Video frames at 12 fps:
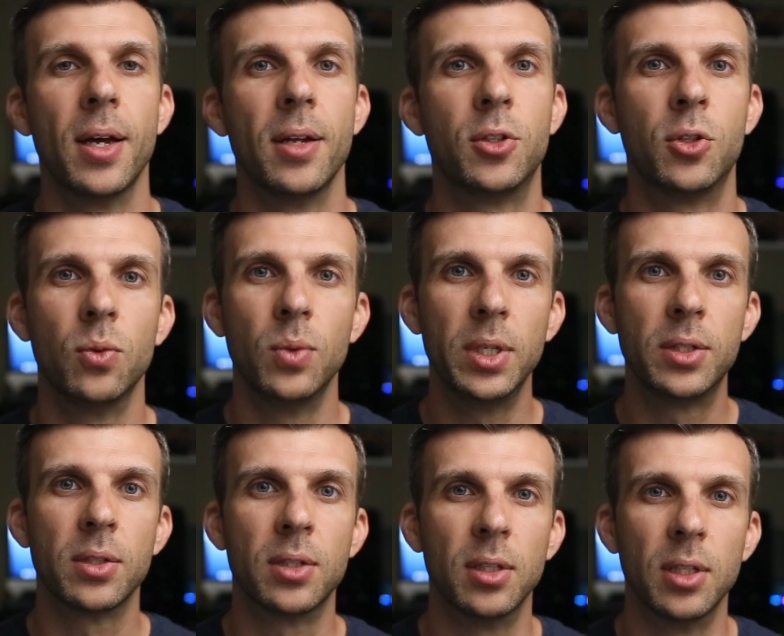2 weeks
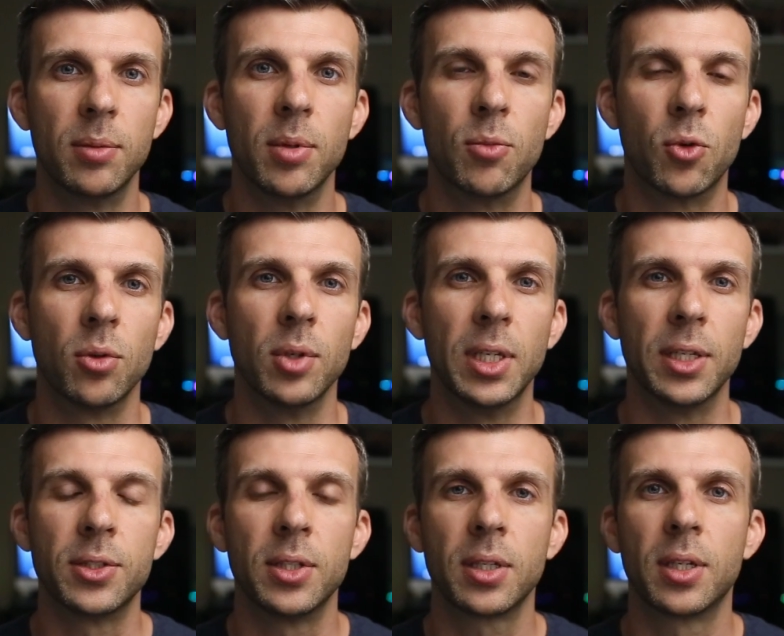is a little bit more
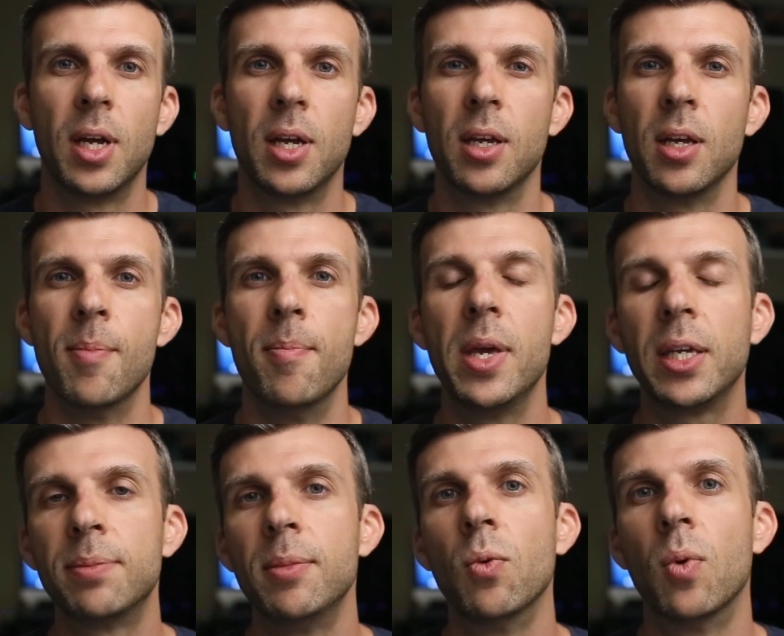realistic. It
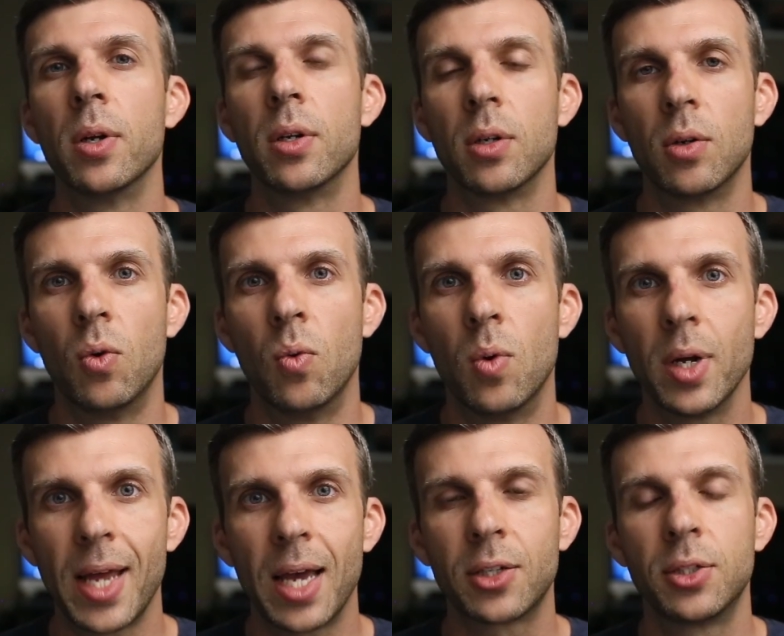makes me wonder what
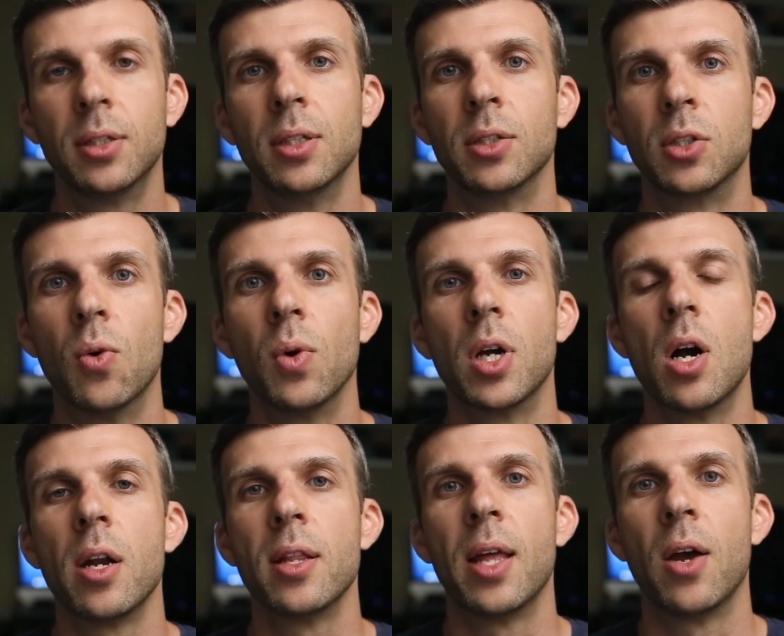actually is going
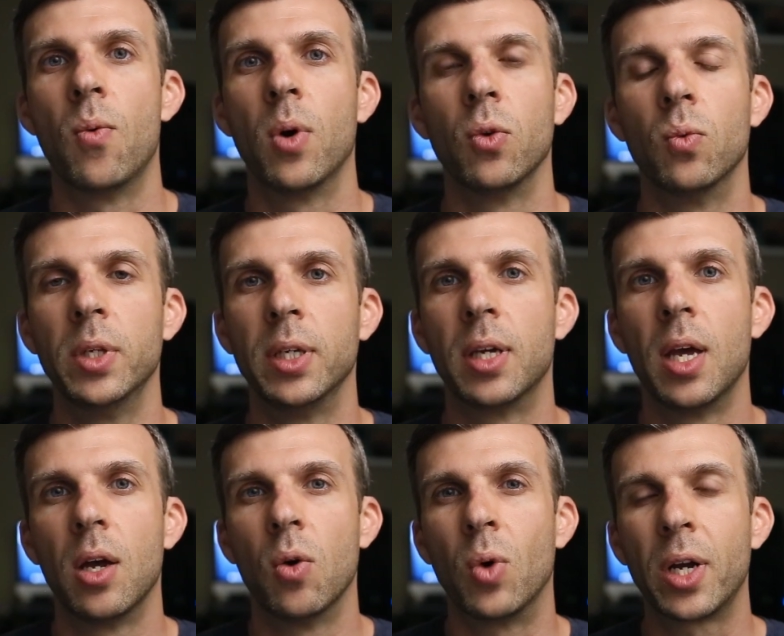on in that 1 week.
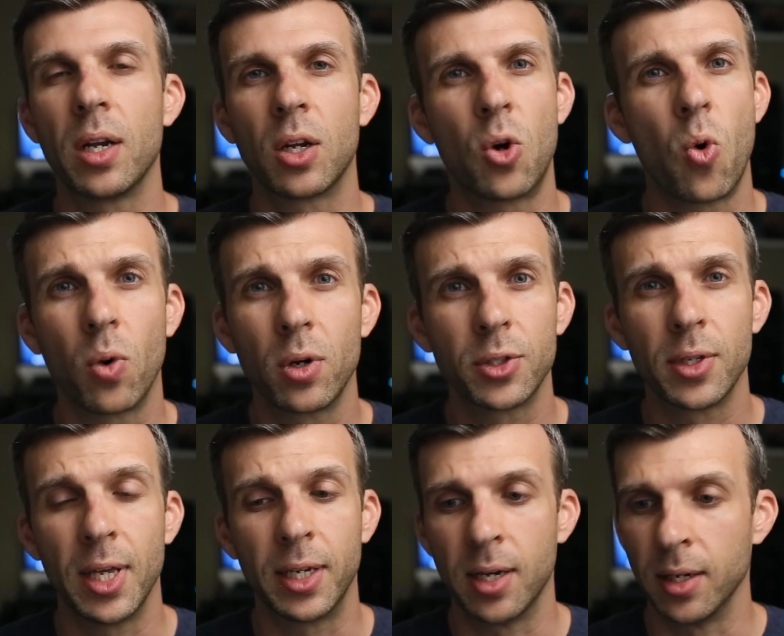What kind of corners are
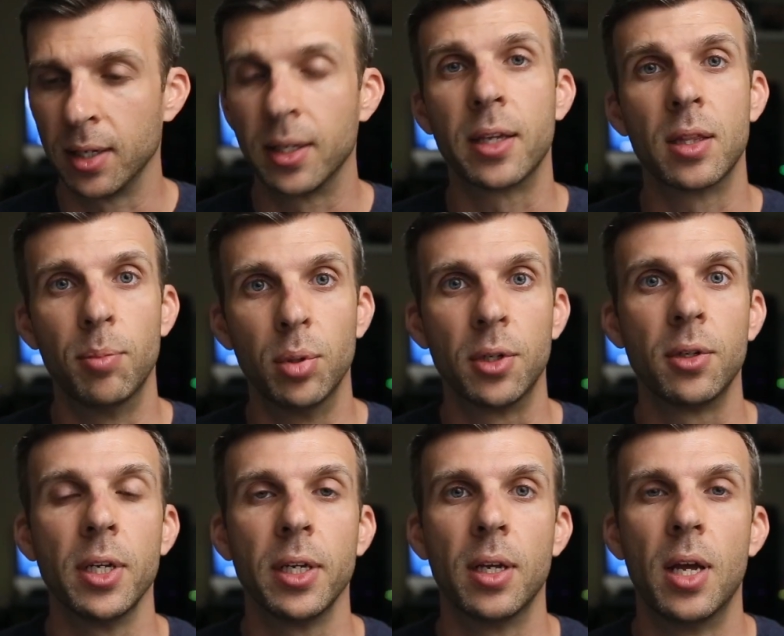they cutting, like the
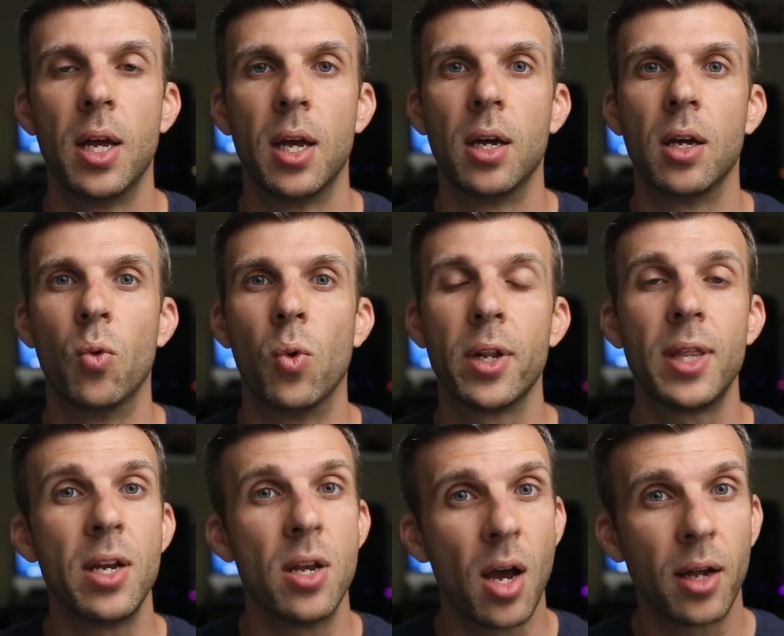blurring? What are
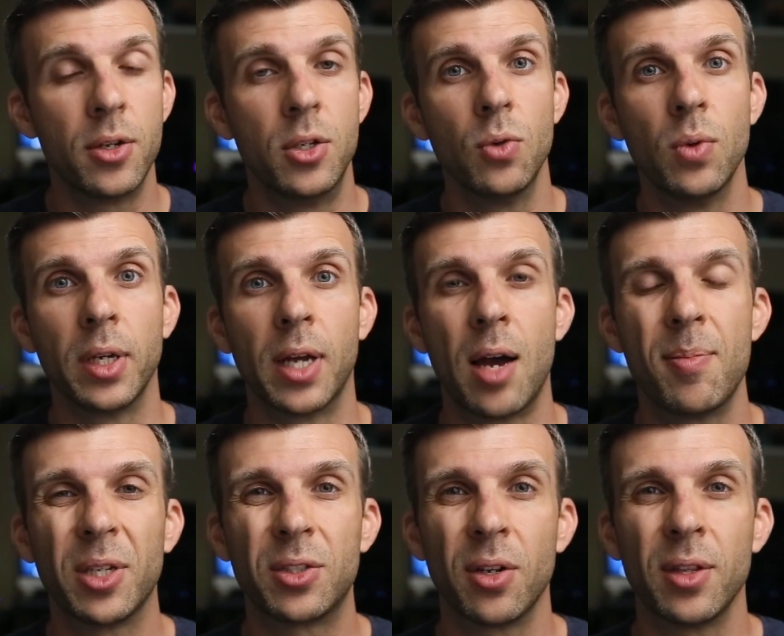they not doing? How
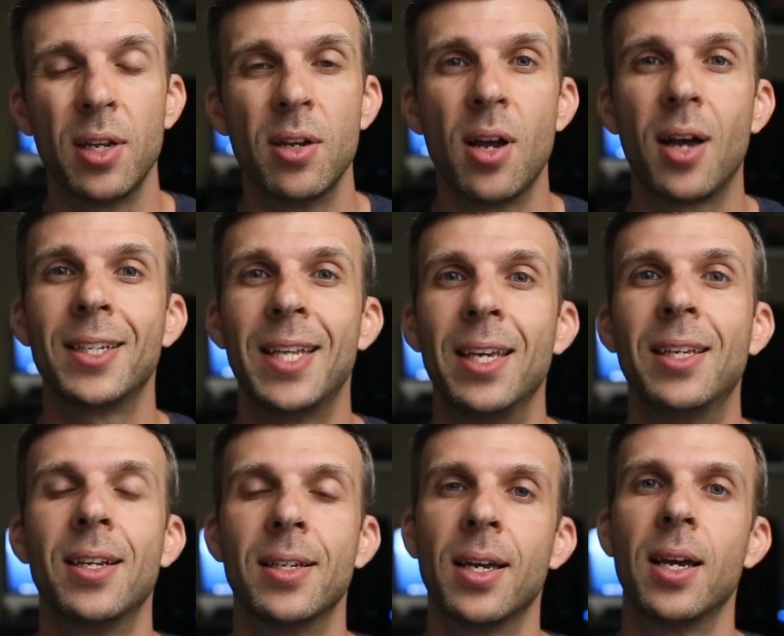much are they not
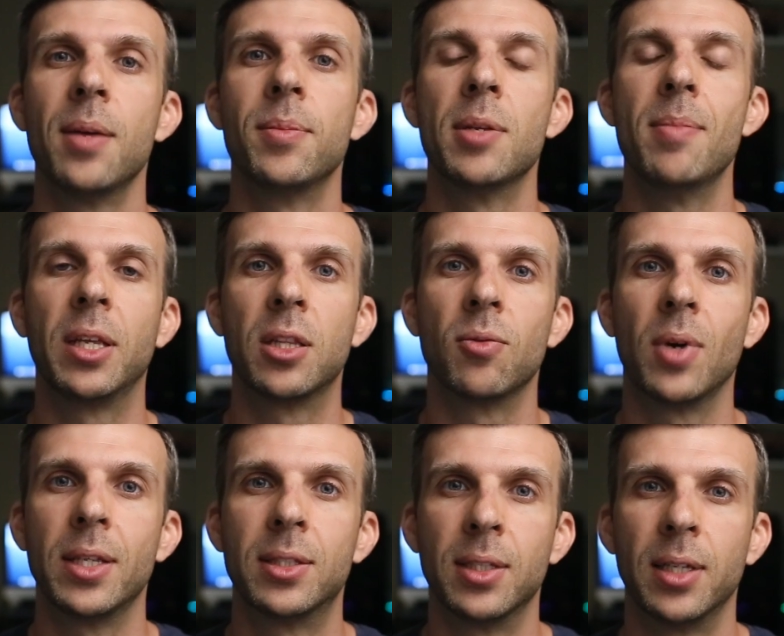taking time to make the
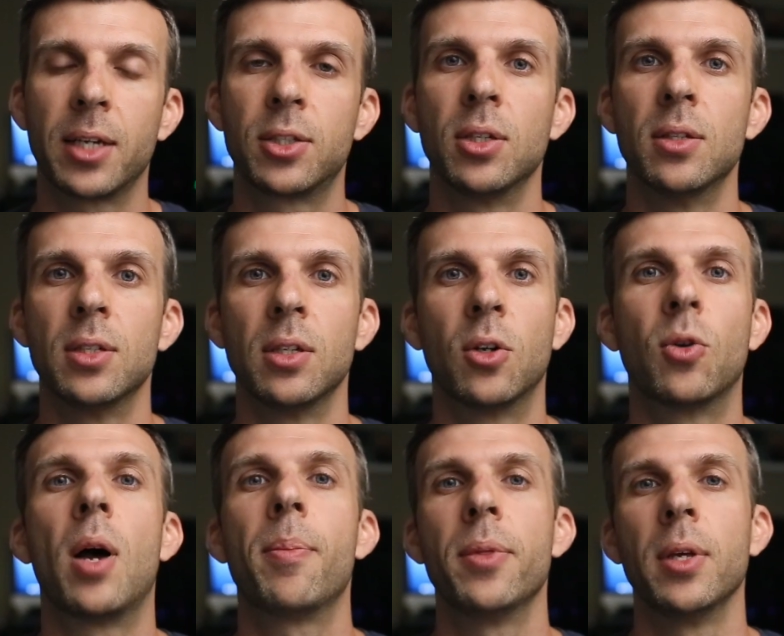right selections and
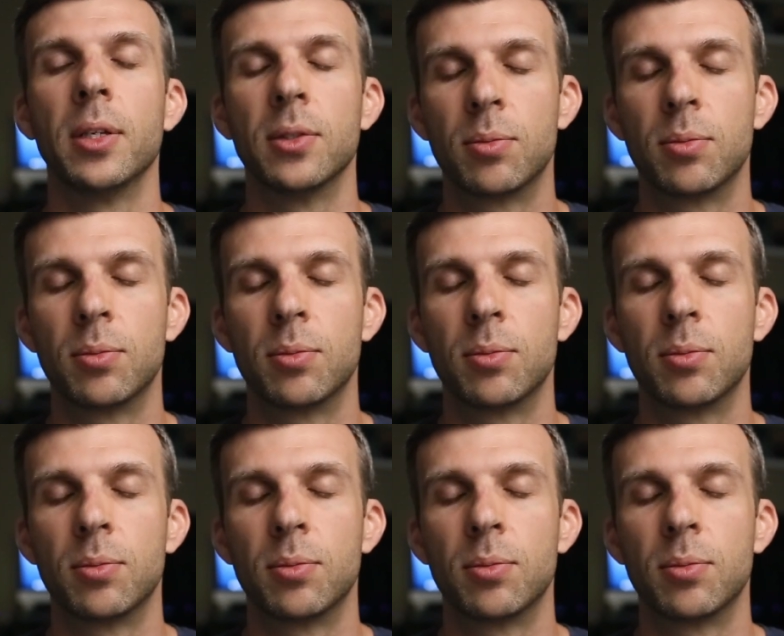crop things